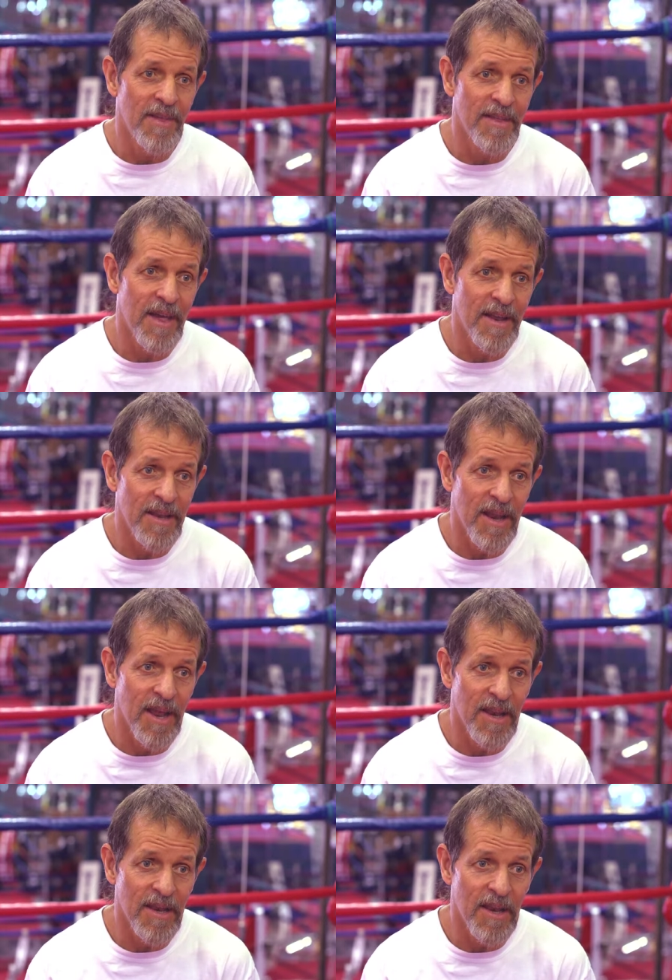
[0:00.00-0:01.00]
I think that
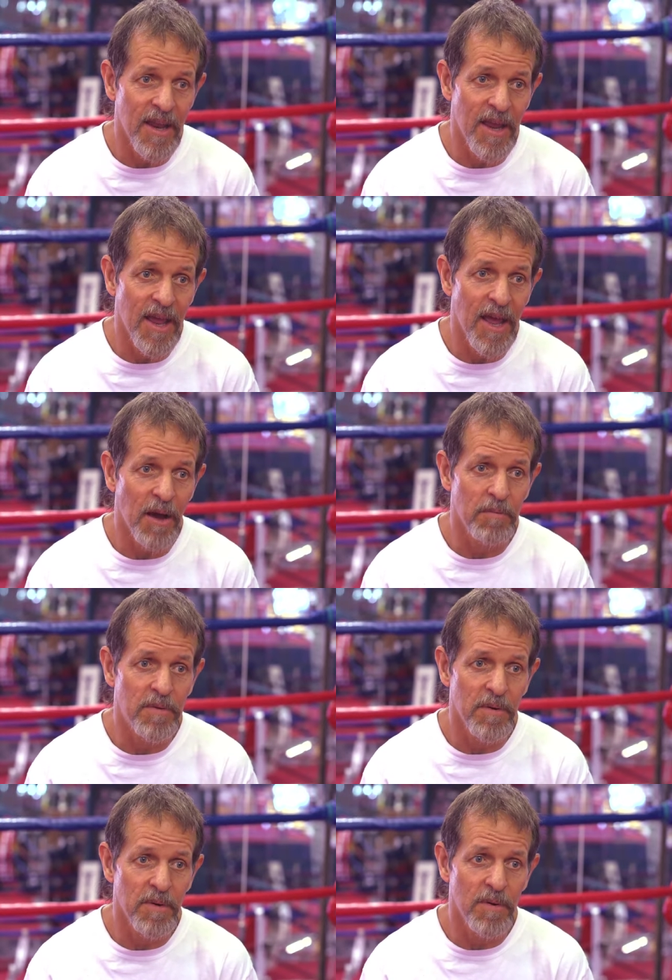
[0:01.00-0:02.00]
it helped
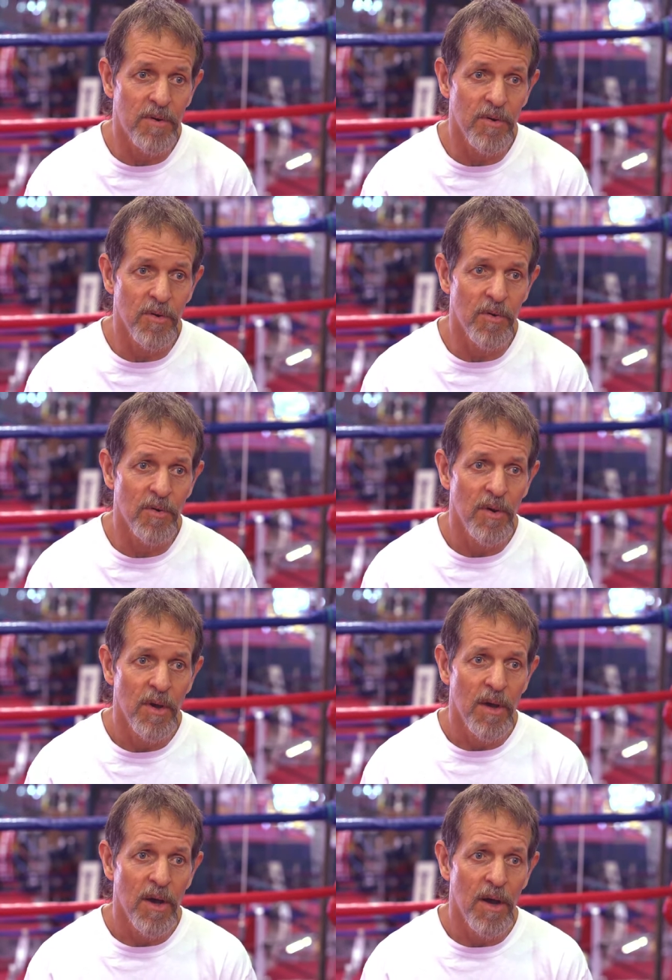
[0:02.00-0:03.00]
to
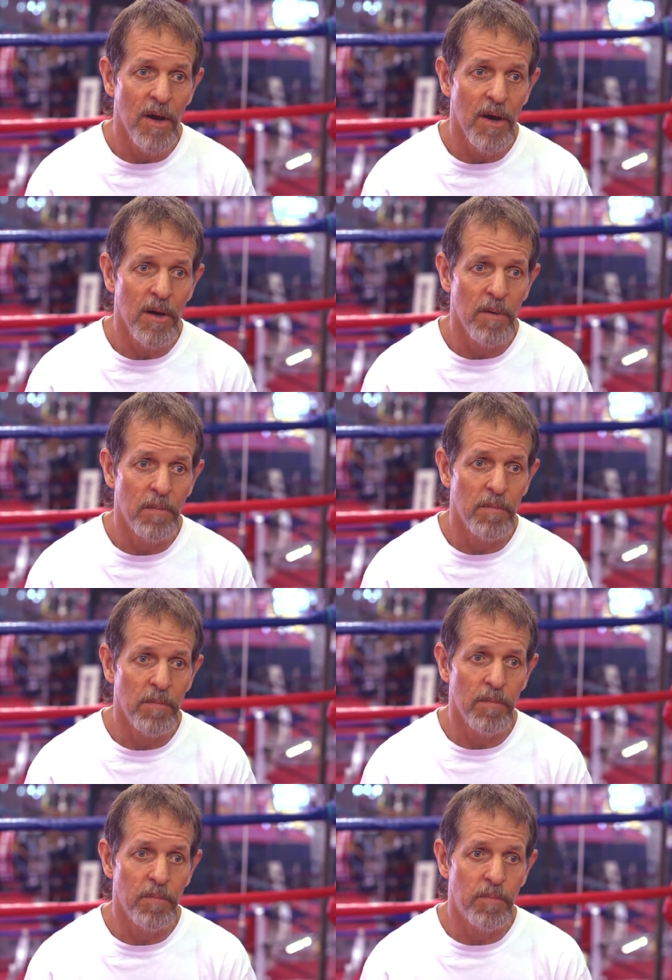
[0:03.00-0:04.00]

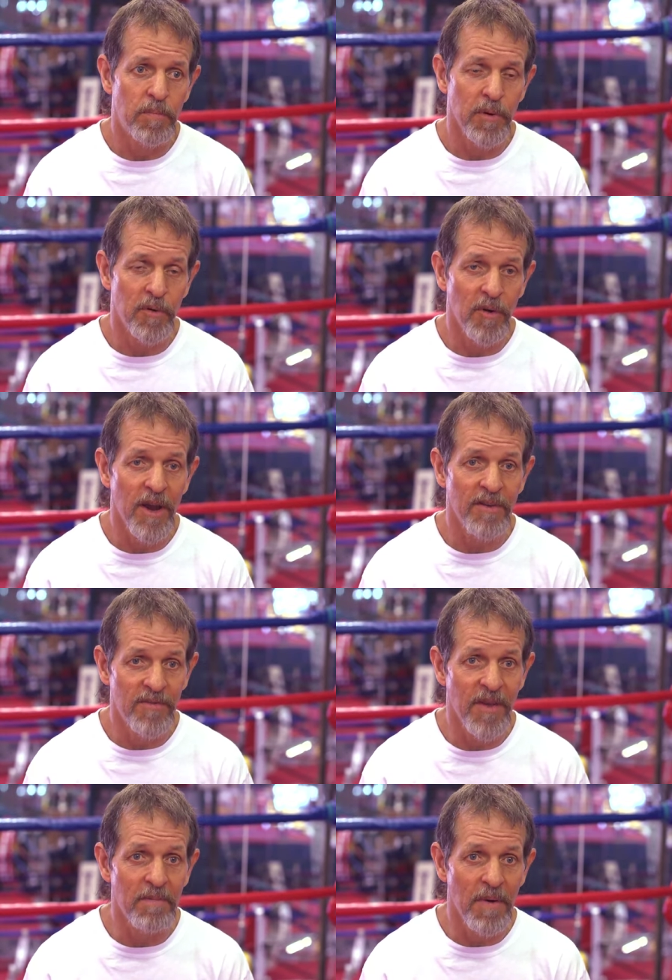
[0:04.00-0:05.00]
uh, progress
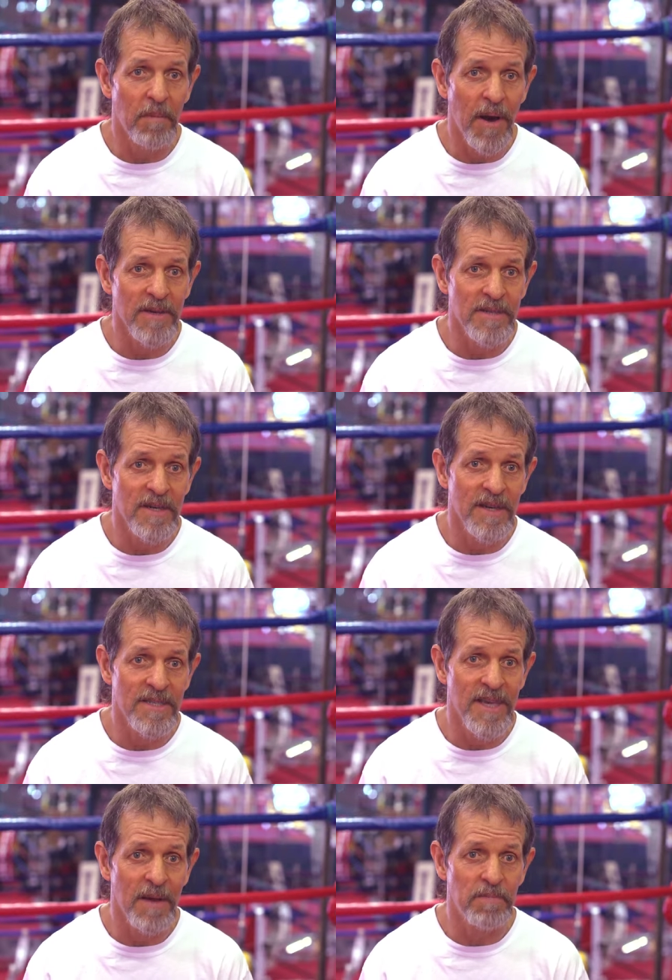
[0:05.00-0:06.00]
female boxing and
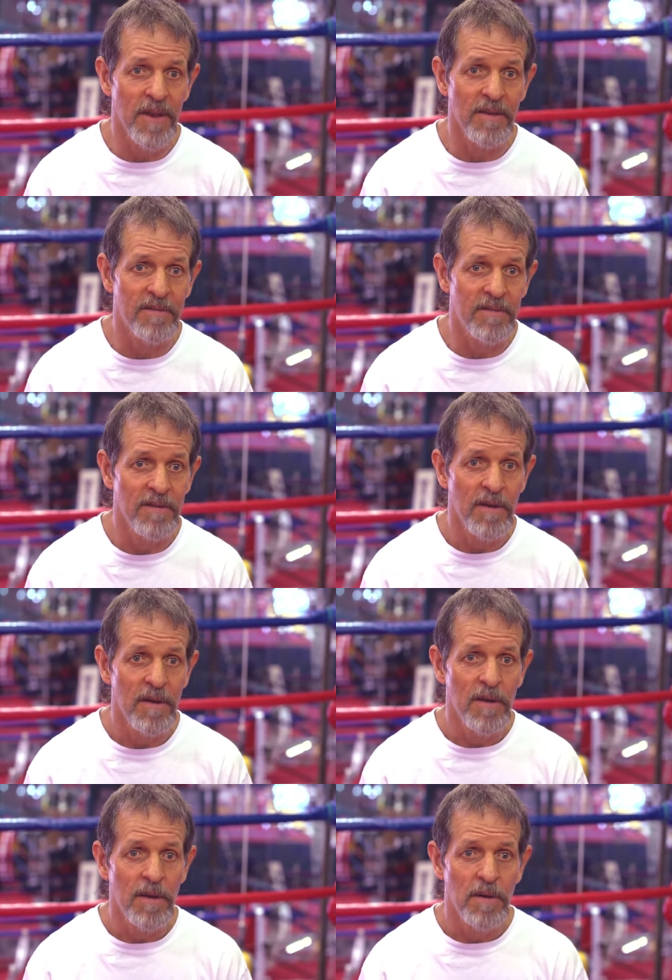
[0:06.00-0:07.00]
acceptance
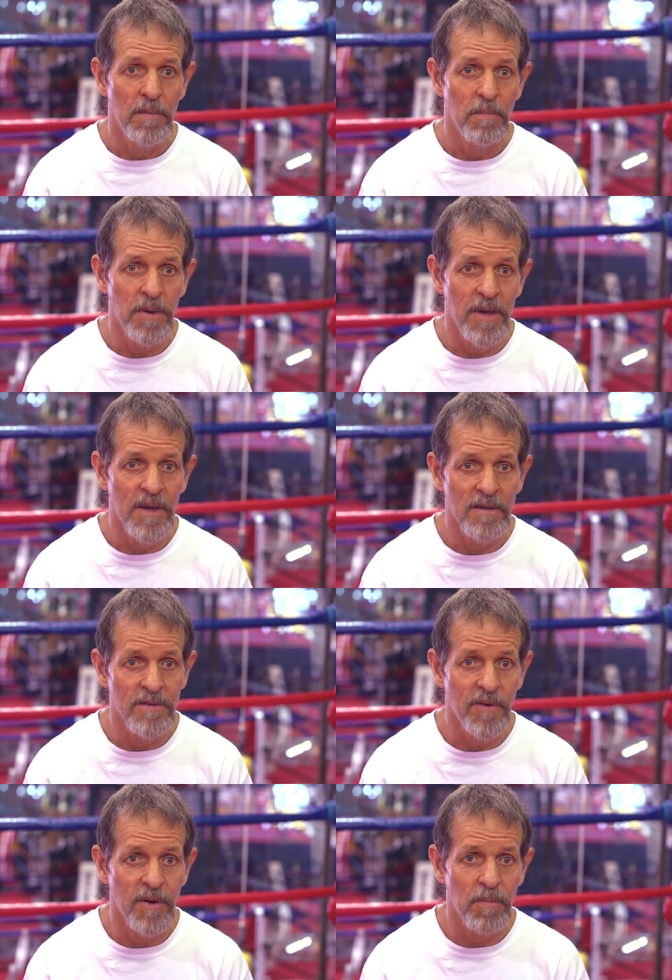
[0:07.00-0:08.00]
because
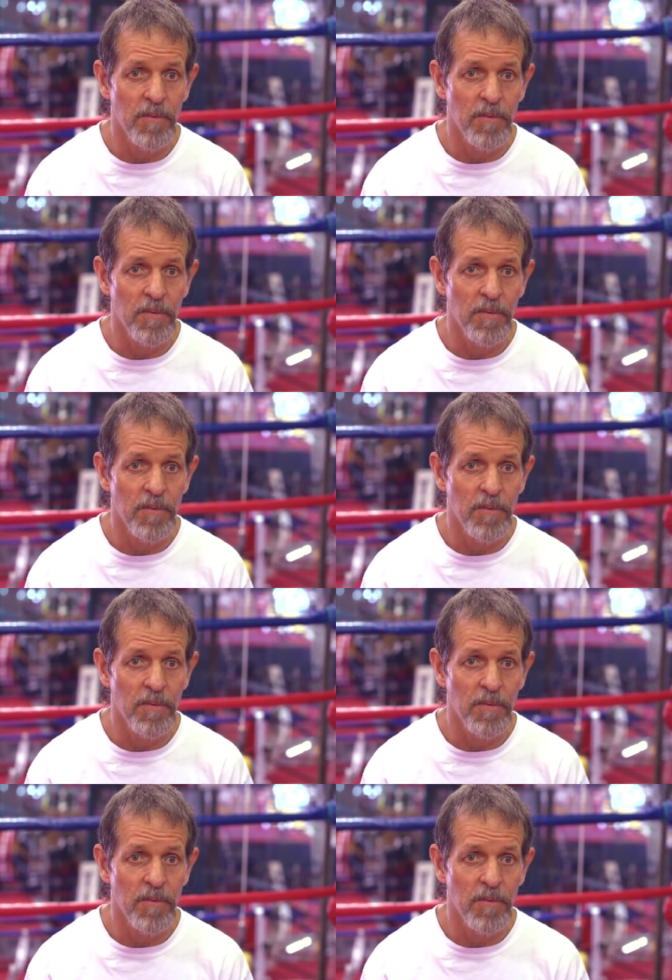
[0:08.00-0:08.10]
of her